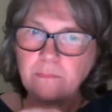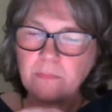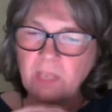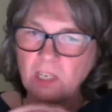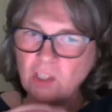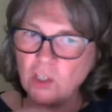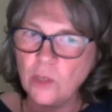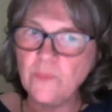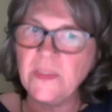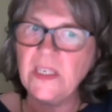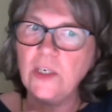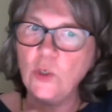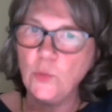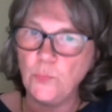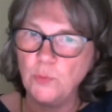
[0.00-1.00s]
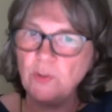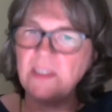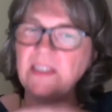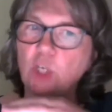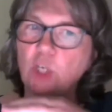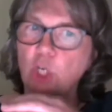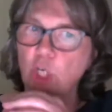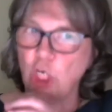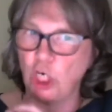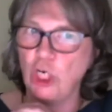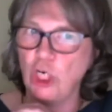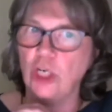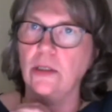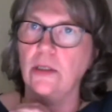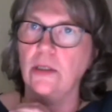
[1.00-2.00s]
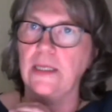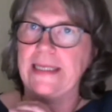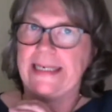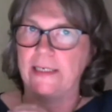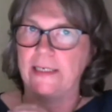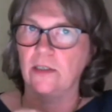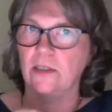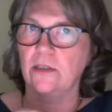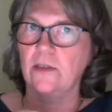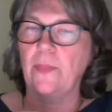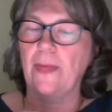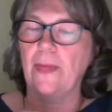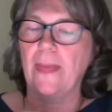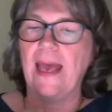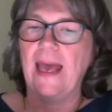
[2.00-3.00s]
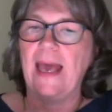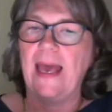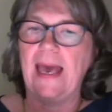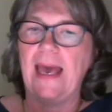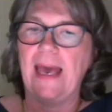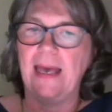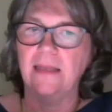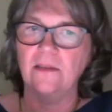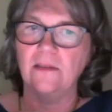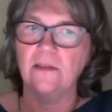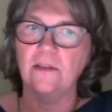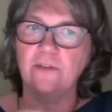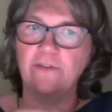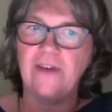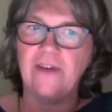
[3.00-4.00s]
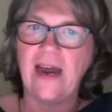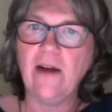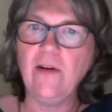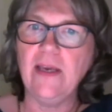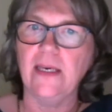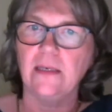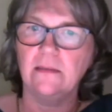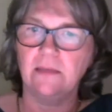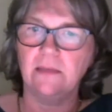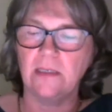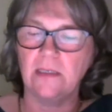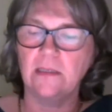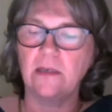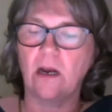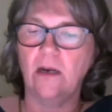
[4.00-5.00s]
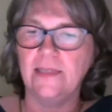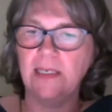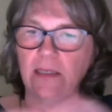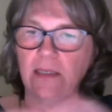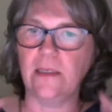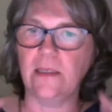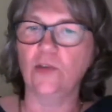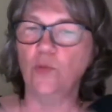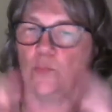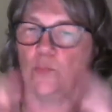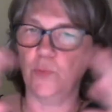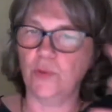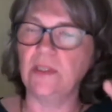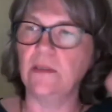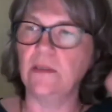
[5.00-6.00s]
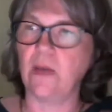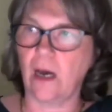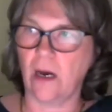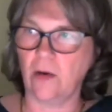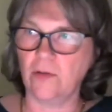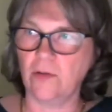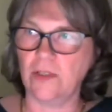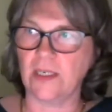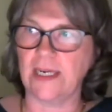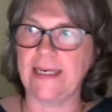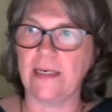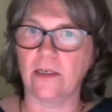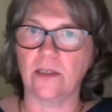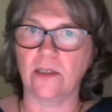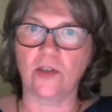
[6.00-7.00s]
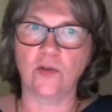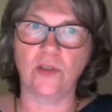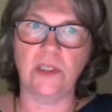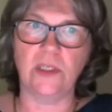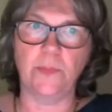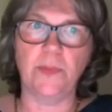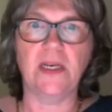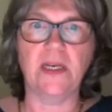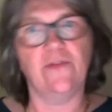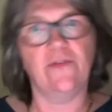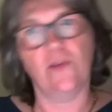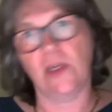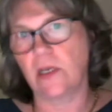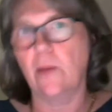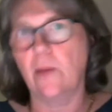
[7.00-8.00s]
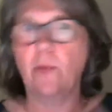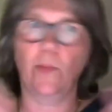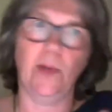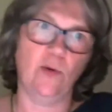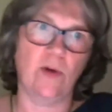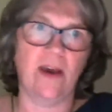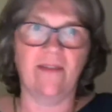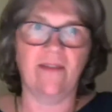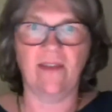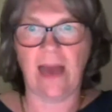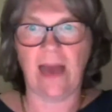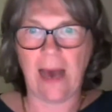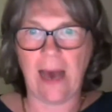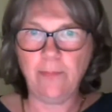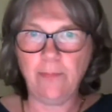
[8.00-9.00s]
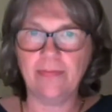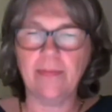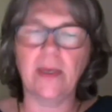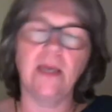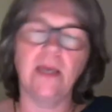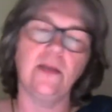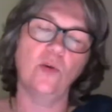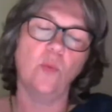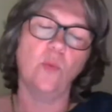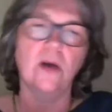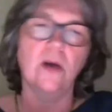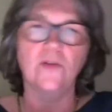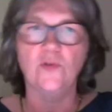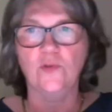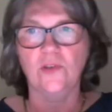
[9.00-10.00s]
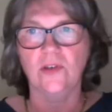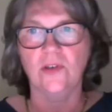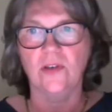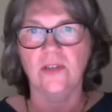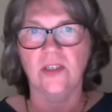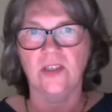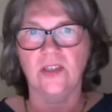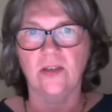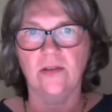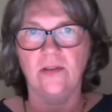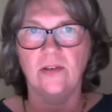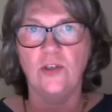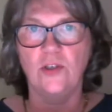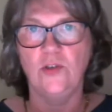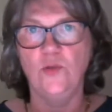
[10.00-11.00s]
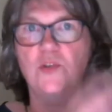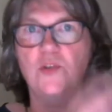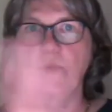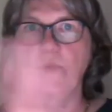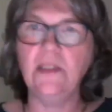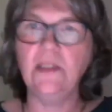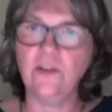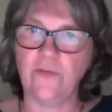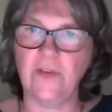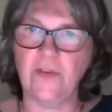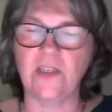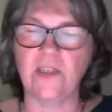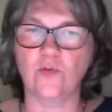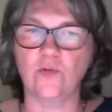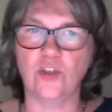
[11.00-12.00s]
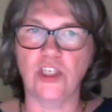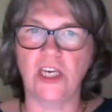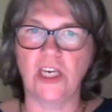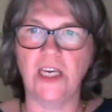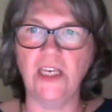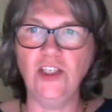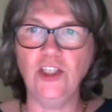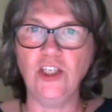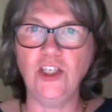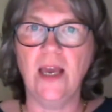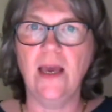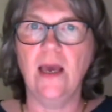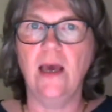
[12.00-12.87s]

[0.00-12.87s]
something you put in the kernel layer. And the varying things are things that you put in the outer layer. So typically, for example, when you have an app and you want the user interface to change,